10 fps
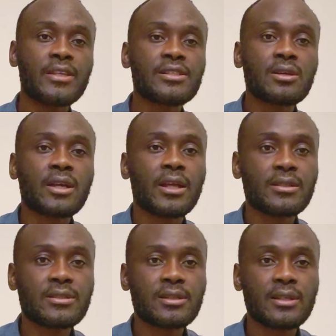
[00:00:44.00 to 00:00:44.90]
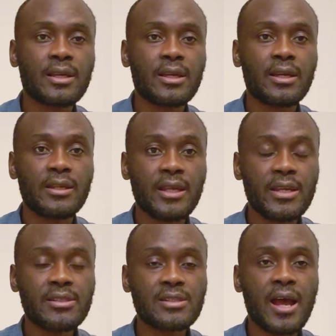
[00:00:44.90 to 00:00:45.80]
let's look at
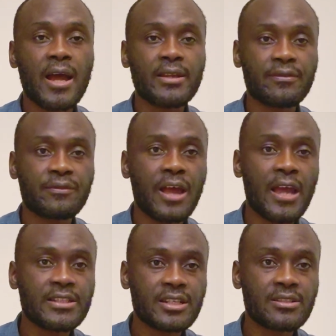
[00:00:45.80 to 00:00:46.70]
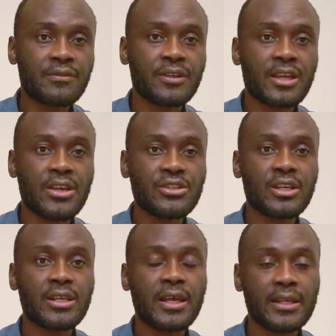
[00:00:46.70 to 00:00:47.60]
needs
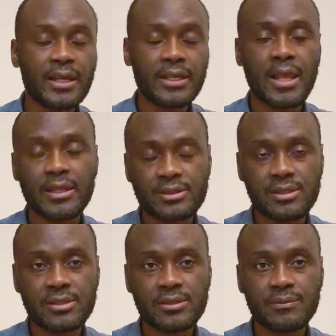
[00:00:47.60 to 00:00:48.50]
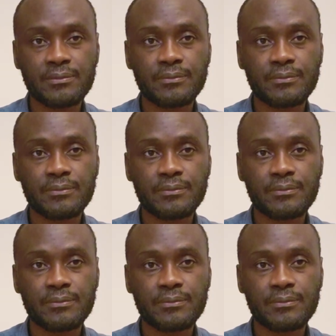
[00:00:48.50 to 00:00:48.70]
identification and analysis.